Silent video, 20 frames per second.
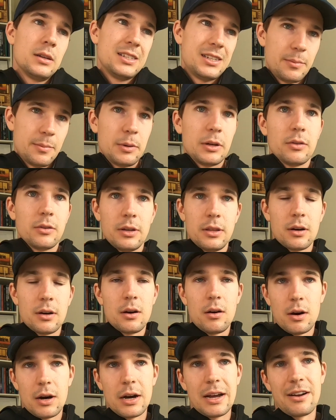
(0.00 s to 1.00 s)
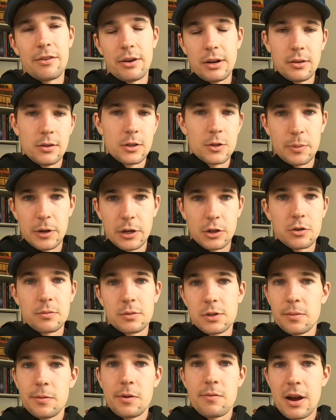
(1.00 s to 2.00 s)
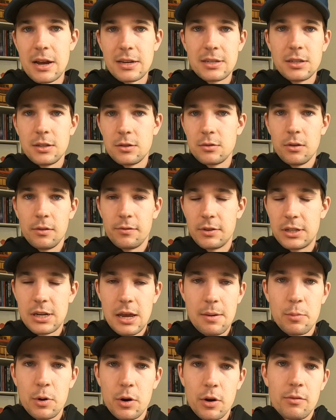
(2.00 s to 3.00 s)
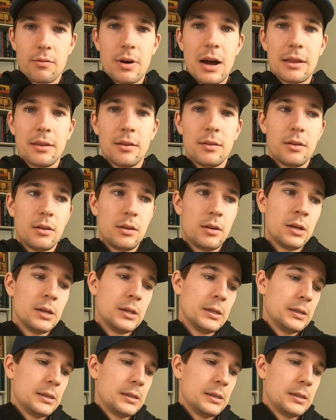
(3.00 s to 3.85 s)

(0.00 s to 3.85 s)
Typically, the higher end of the spectrum is going to be racing sort of a tempo rather than